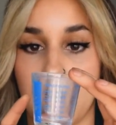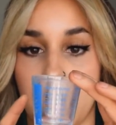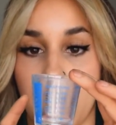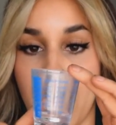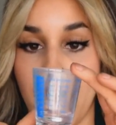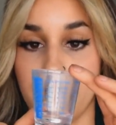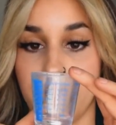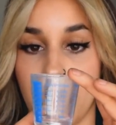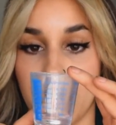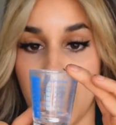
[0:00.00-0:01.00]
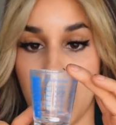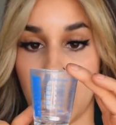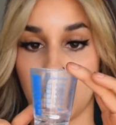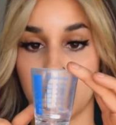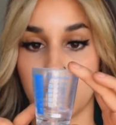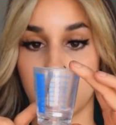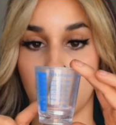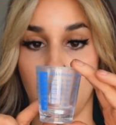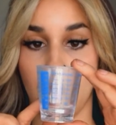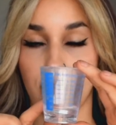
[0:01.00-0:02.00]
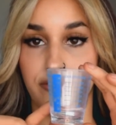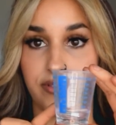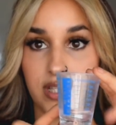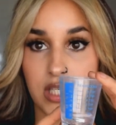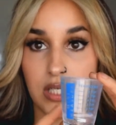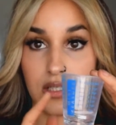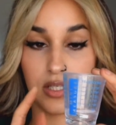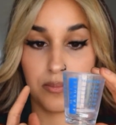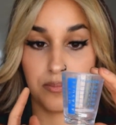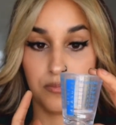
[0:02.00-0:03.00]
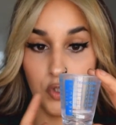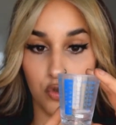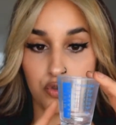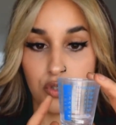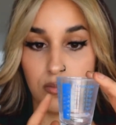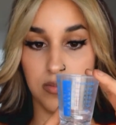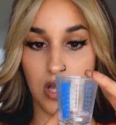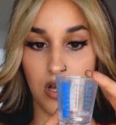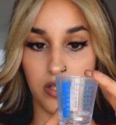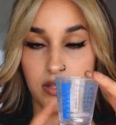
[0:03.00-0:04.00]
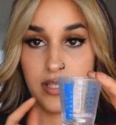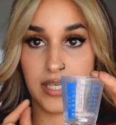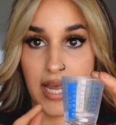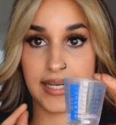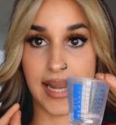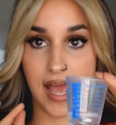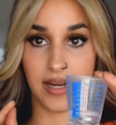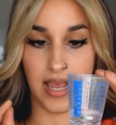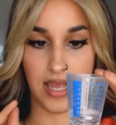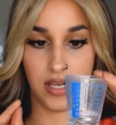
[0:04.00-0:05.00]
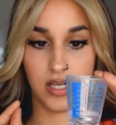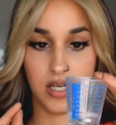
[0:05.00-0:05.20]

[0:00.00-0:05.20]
half an ounce of the neutral blonde, the 9NN,